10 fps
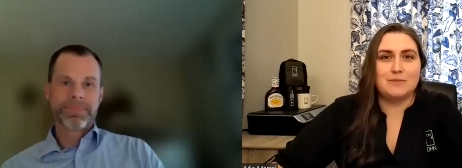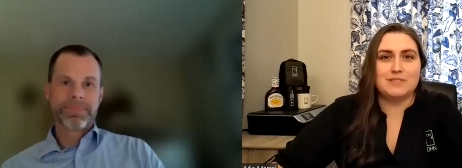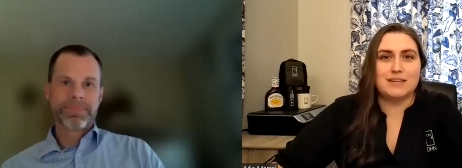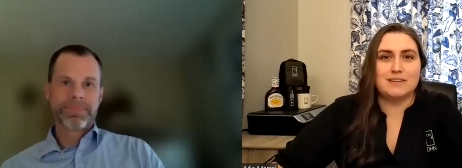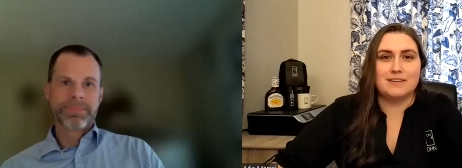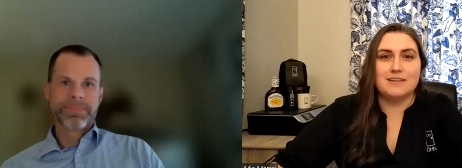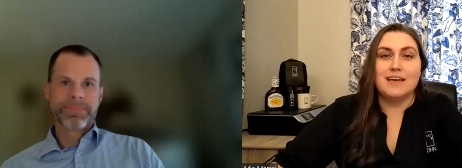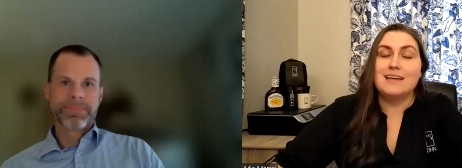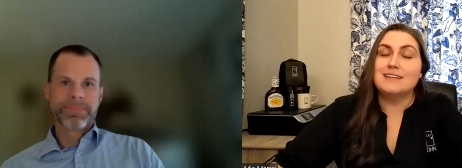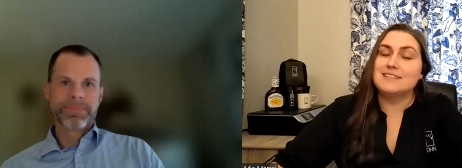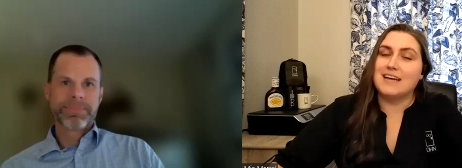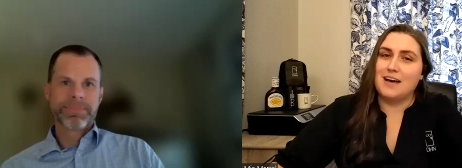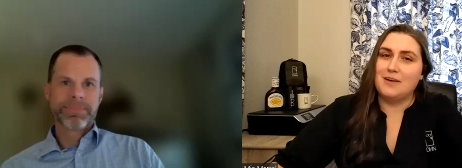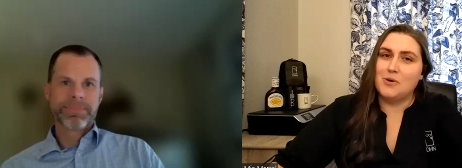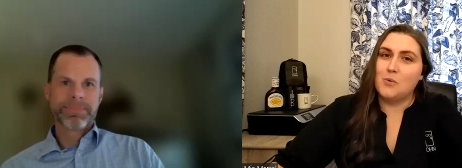Speaker 1: Tom Tuttle.
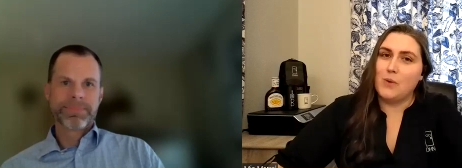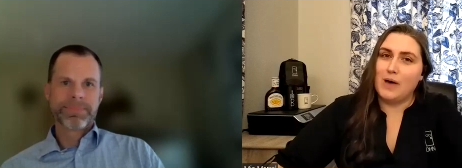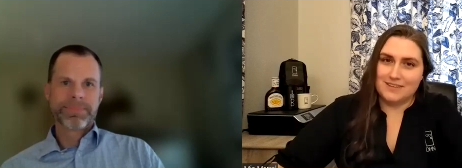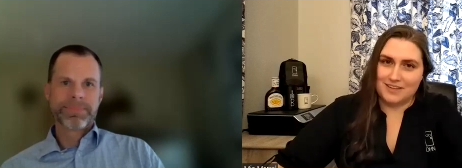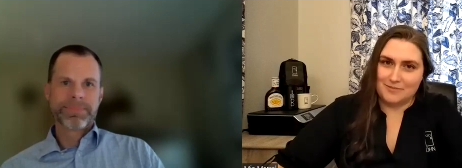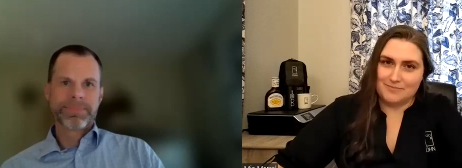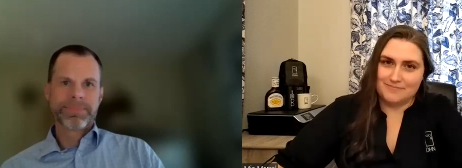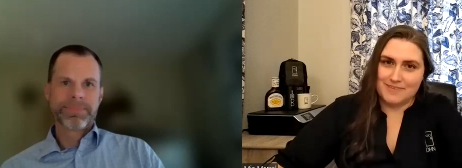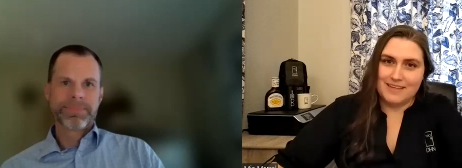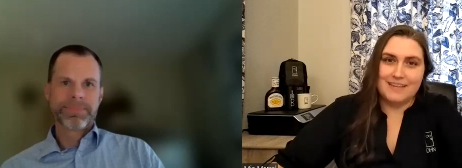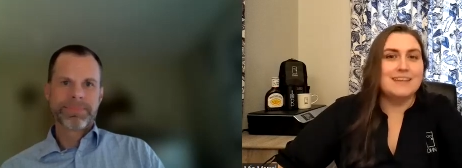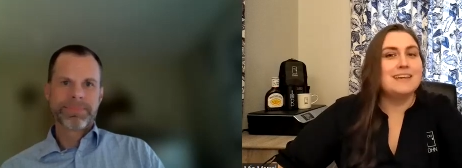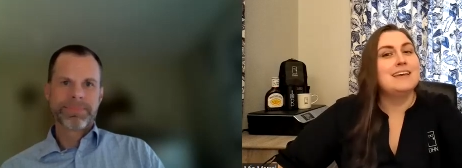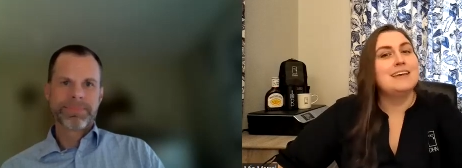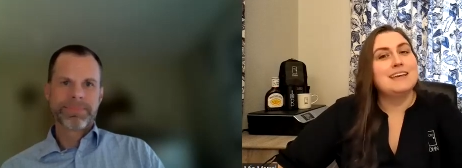Tom, welcome.
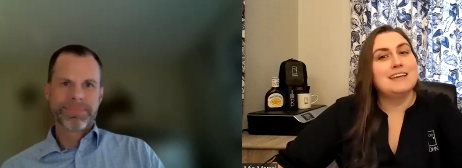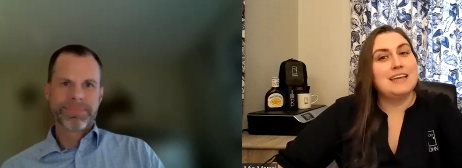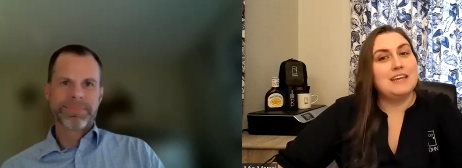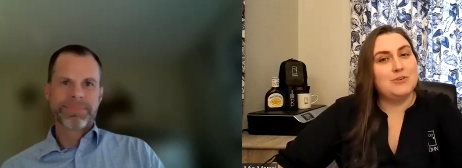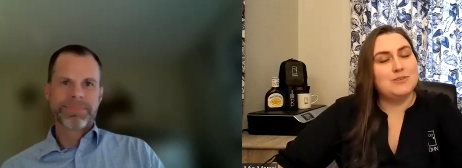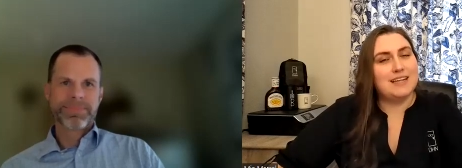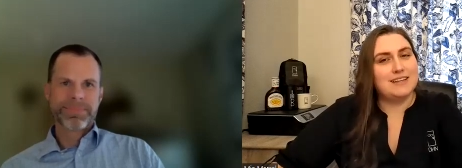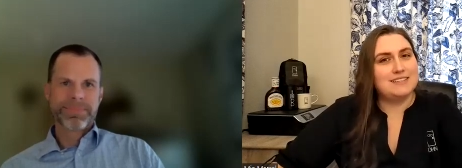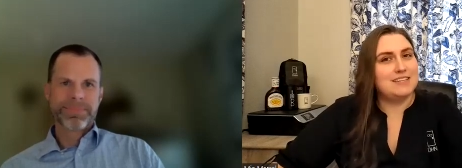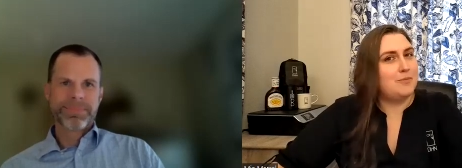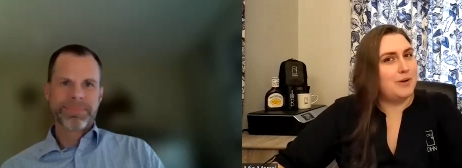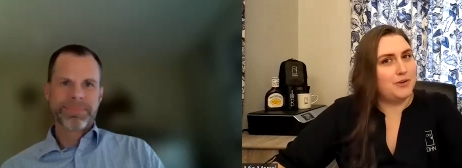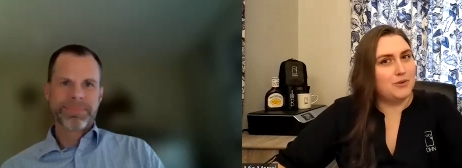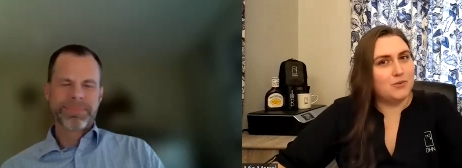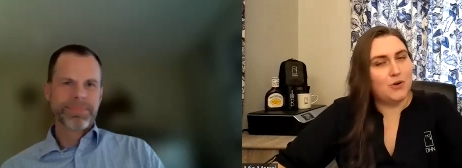Can you tell us
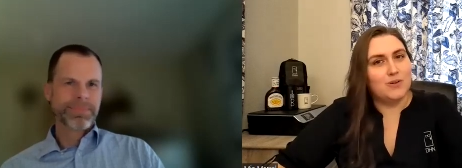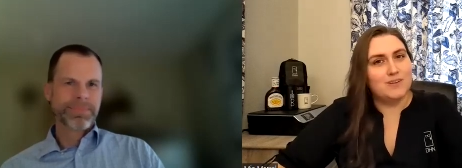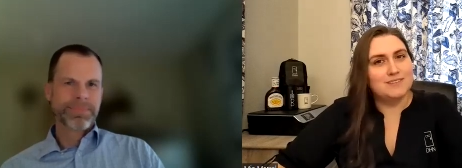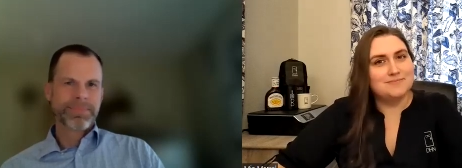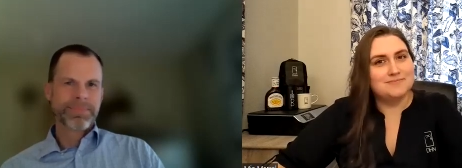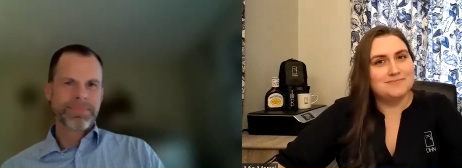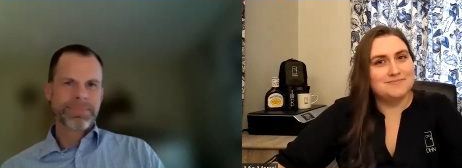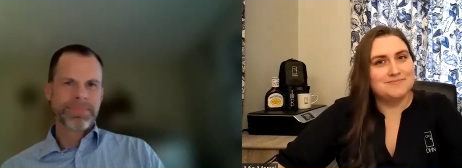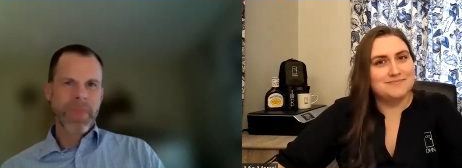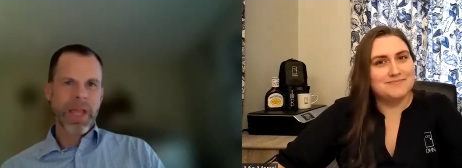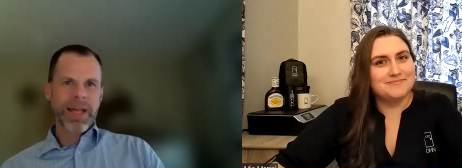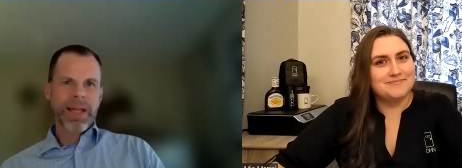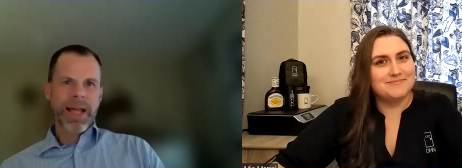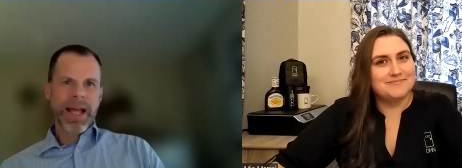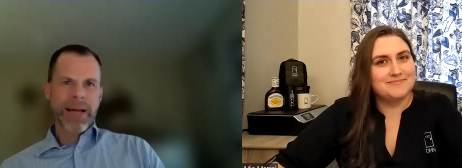about your role?
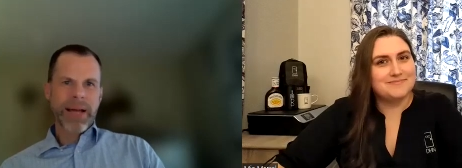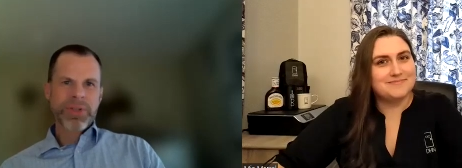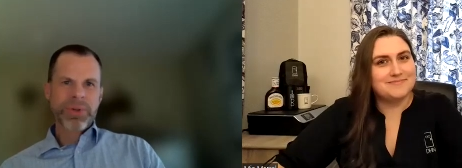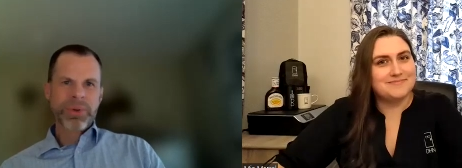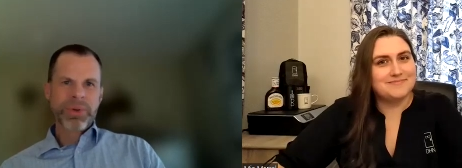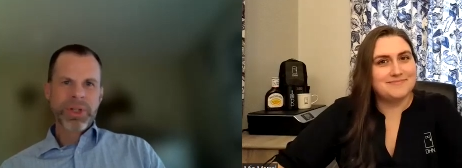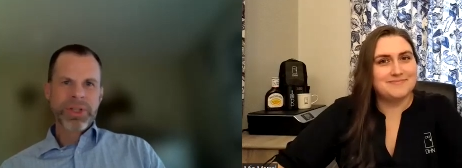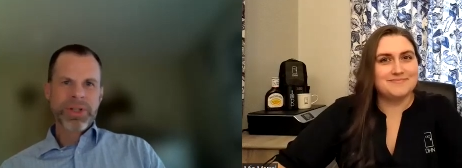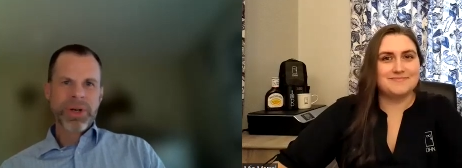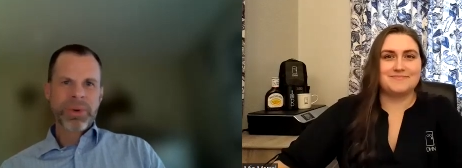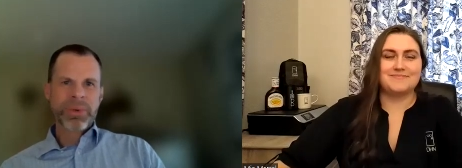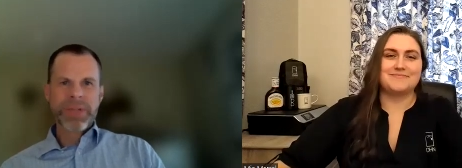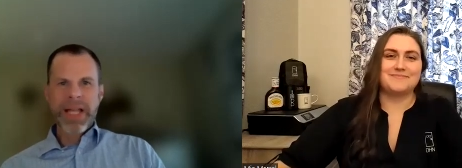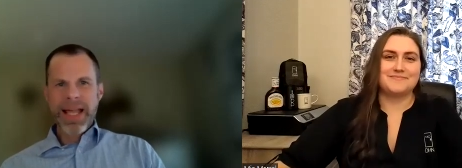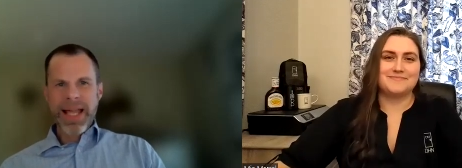
Speaker 2: Absolutely. So,
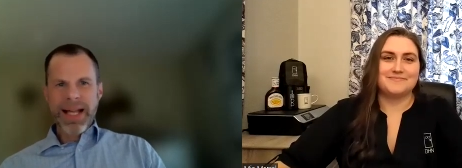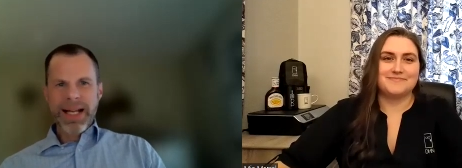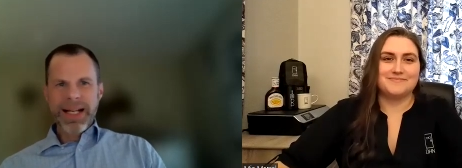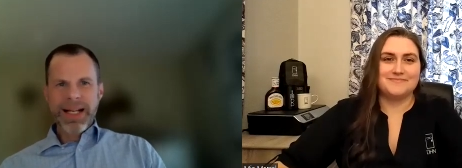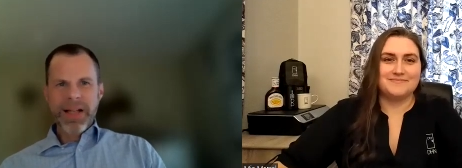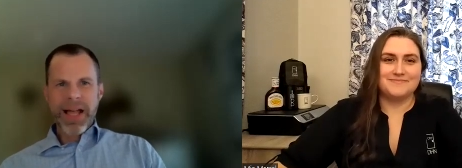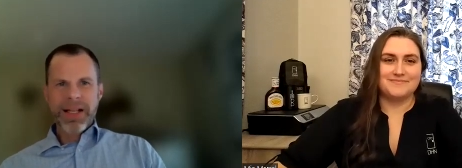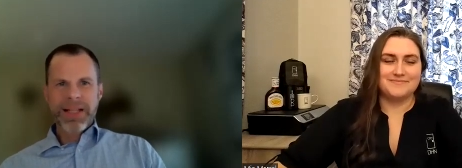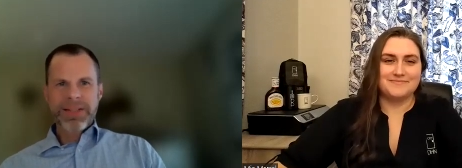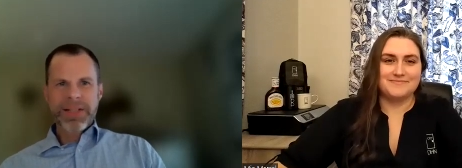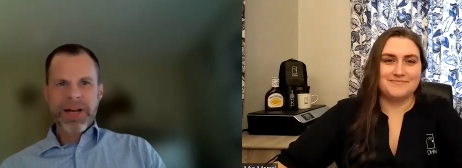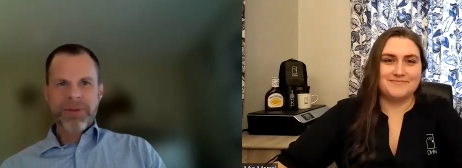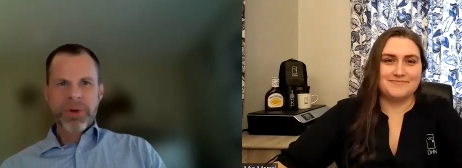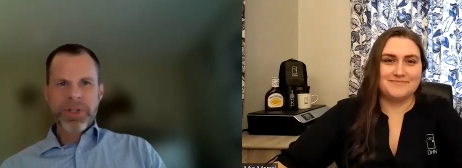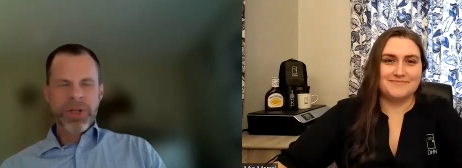get to cover
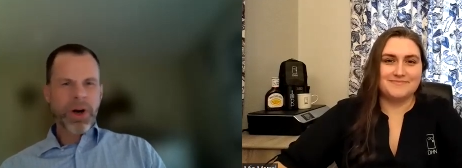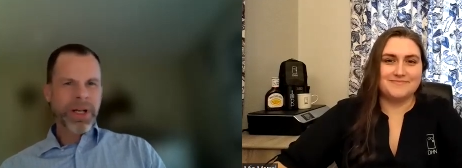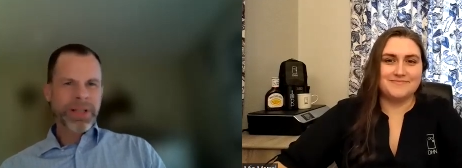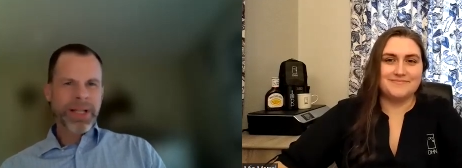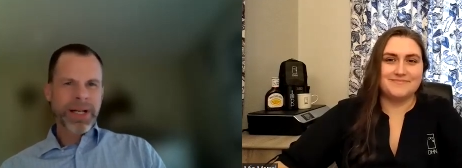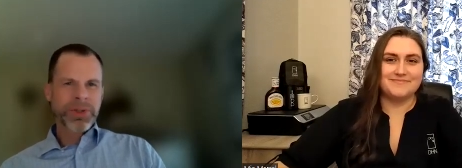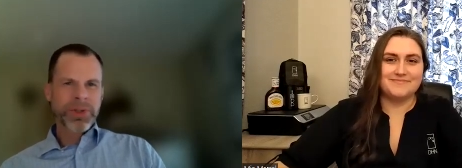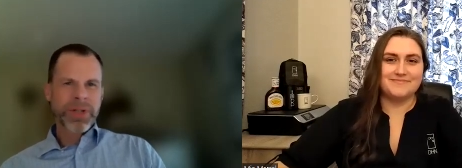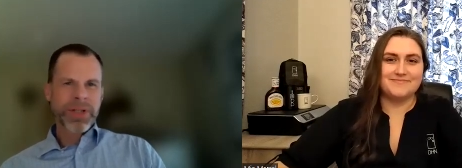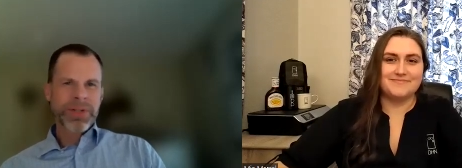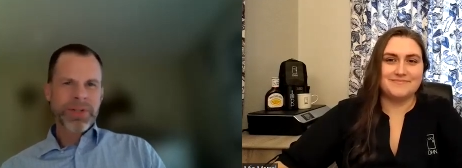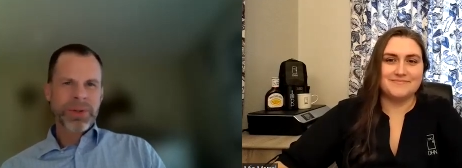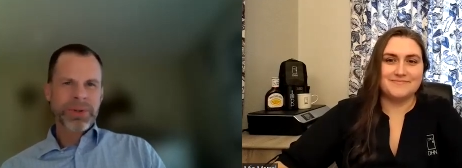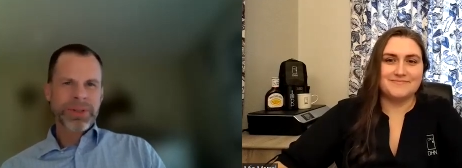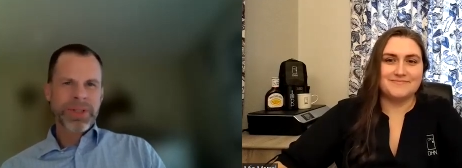as an architectural
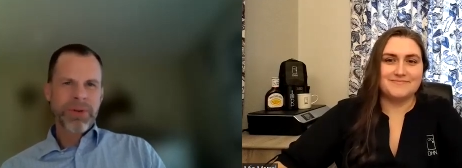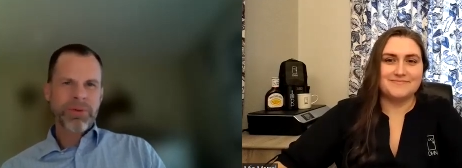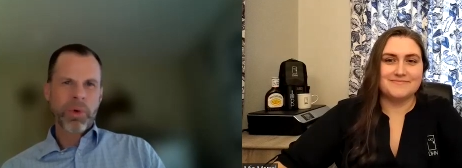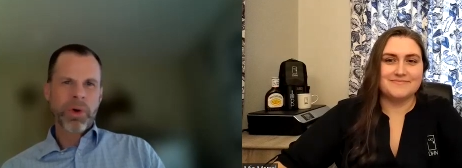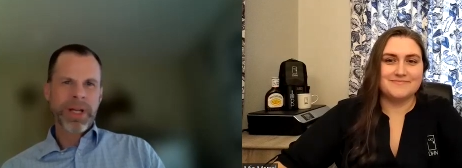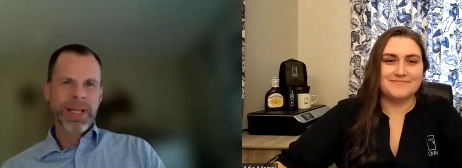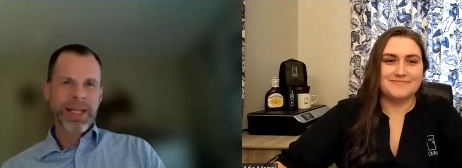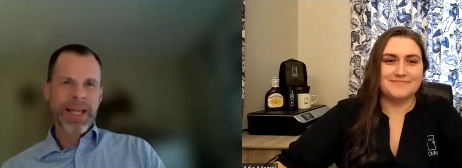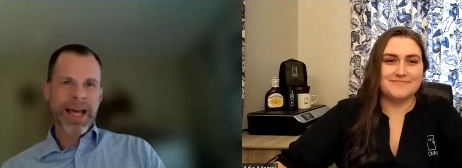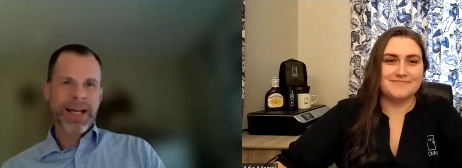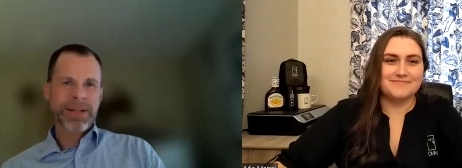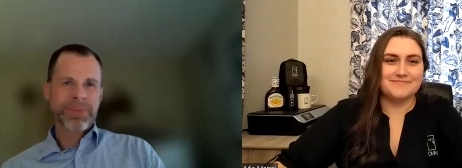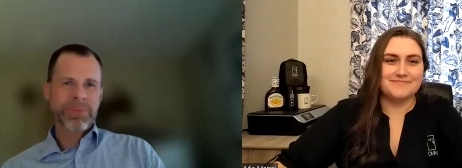consultant for Indiana,